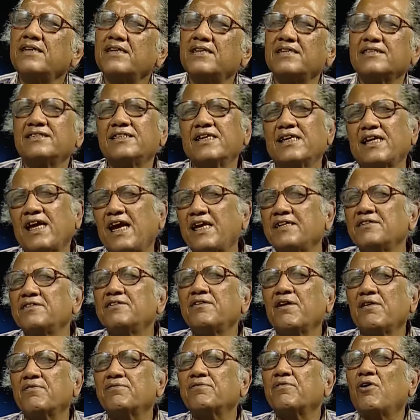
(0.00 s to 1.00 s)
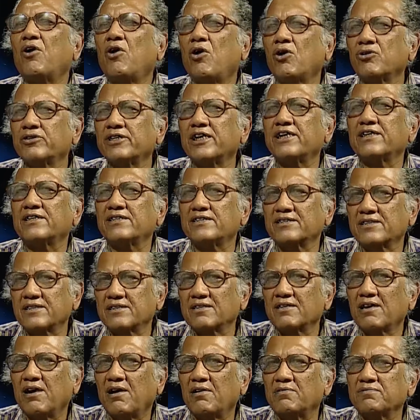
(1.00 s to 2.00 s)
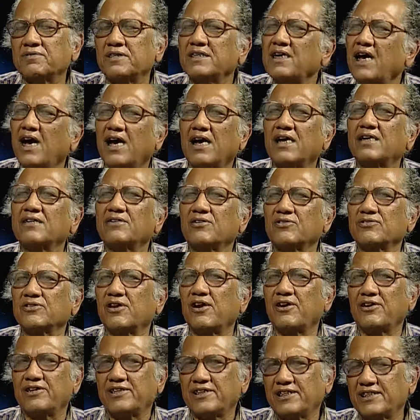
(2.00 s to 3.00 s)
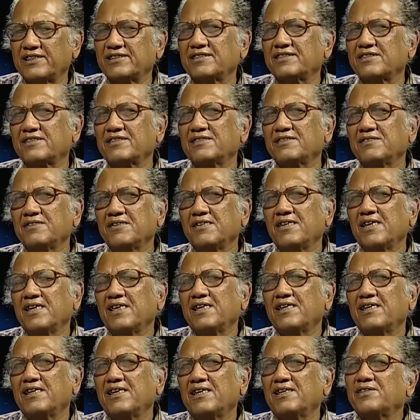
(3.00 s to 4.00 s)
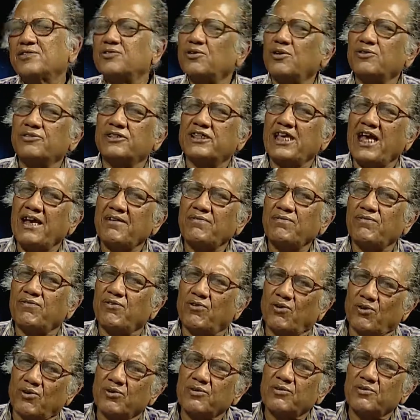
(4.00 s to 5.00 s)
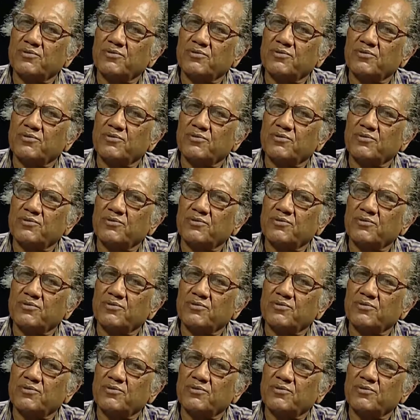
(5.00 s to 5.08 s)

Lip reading: the kind of order of the higher authorities. So therefore,